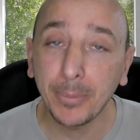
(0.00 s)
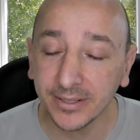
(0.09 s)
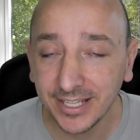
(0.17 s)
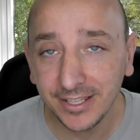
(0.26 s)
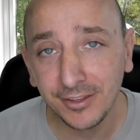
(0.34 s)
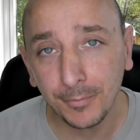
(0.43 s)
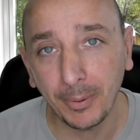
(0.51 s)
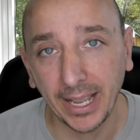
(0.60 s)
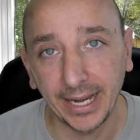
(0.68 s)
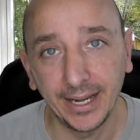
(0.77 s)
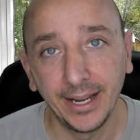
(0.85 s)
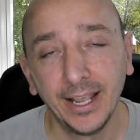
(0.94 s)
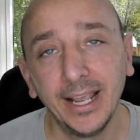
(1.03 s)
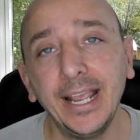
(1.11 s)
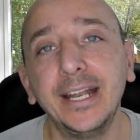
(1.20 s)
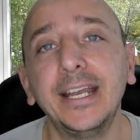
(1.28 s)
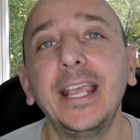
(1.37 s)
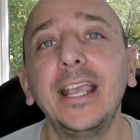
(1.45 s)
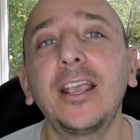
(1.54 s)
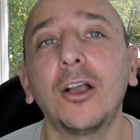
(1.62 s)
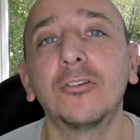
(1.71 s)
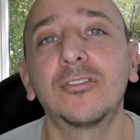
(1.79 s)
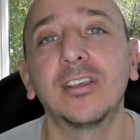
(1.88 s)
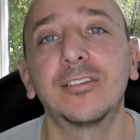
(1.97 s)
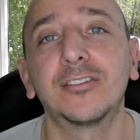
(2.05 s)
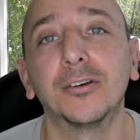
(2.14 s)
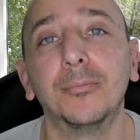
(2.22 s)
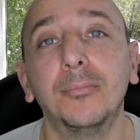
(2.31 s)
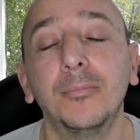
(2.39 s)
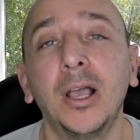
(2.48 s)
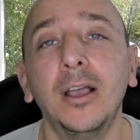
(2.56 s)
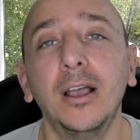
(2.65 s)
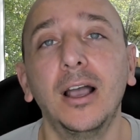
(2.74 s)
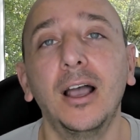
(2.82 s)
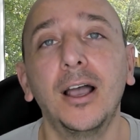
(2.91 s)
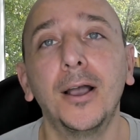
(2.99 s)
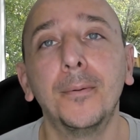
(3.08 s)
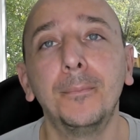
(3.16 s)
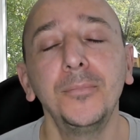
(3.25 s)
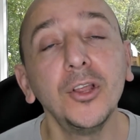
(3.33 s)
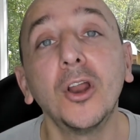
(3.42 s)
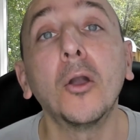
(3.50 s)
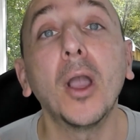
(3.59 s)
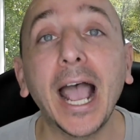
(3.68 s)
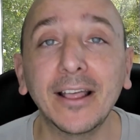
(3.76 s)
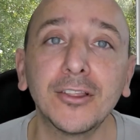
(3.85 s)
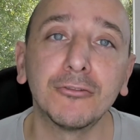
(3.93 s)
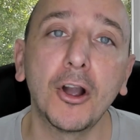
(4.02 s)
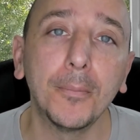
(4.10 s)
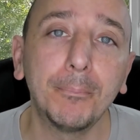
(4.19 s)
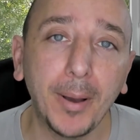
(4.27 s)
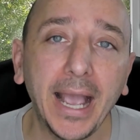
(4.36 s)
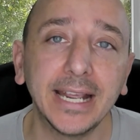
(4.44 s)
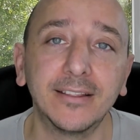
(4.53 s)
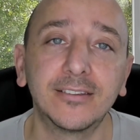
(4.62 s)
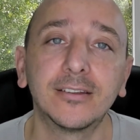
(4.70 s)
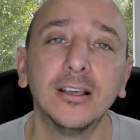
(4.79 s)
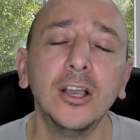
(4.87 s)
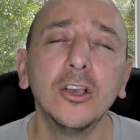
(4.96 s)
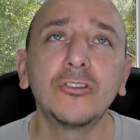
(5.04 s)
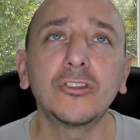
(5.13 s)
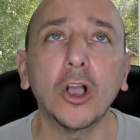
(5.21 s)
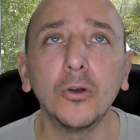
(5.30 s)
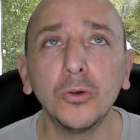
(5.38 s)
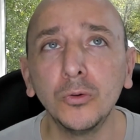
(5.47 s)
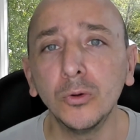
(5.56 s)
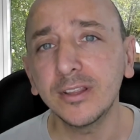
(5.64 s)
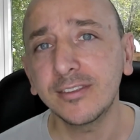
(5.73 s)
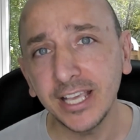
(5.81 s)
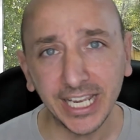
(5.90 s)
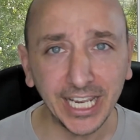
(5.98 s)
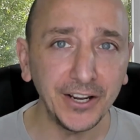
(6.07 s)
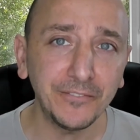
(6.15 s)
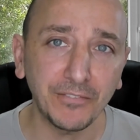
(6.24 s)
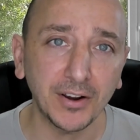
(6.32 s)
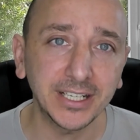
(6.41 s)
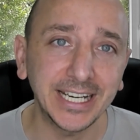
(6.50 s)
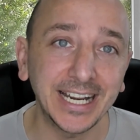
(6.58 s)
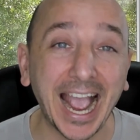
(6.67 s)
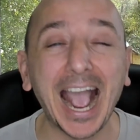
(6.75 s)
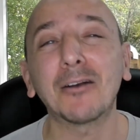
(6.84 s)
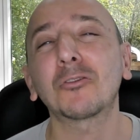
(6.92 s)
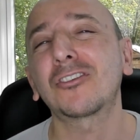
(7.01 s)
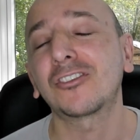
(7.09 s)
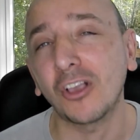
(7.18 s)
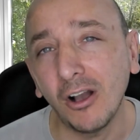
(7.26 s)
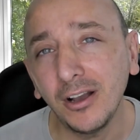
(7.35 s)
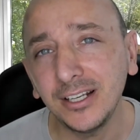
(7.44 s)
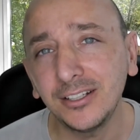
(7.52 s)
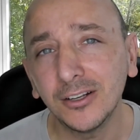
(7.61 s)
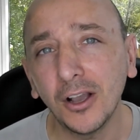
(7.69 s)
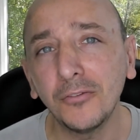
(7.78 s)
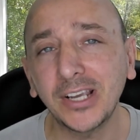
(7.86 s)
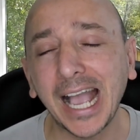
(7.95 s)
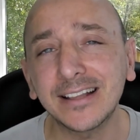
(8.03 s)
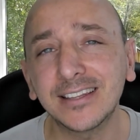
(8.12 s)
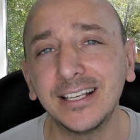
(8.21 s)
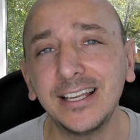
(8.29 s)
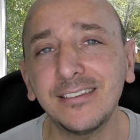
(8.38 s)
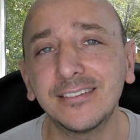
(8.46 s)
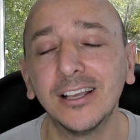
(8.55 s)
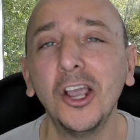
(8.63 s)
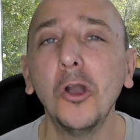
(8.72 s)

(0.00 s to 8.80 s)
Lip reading: participate in the ecosystem at their own pace. So seeking funding outside of Catalyst,